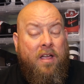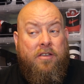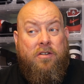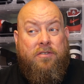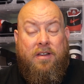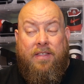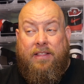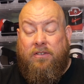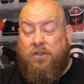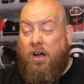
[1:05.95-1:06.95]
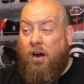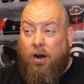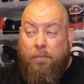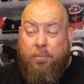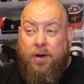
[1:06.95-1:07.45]
Usually I think there's an
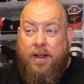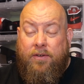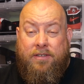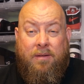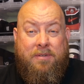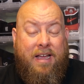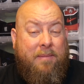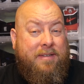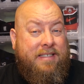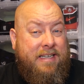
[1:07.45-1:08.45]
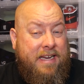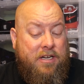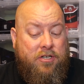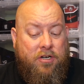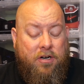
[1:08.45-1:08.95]
art print, there's sometimes
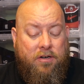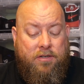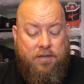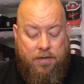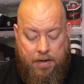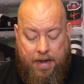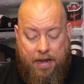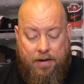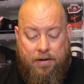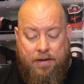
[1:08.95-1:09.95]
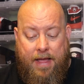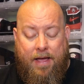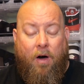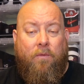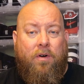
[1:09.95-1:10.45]
t-shirts. And yeah,
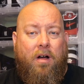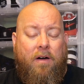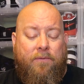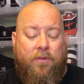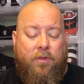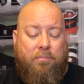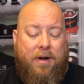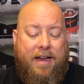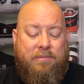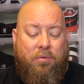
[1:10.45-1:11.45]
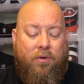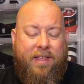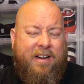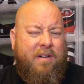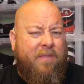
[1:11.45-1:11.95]
overall for the price point,
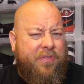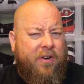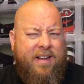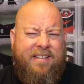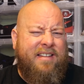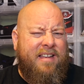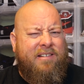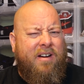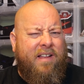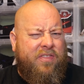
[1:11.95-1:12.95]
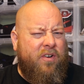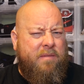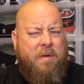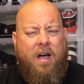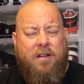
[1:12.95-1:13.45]
like around 30, it's like around 30
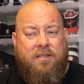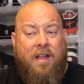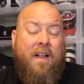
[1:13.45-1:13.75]
bucks.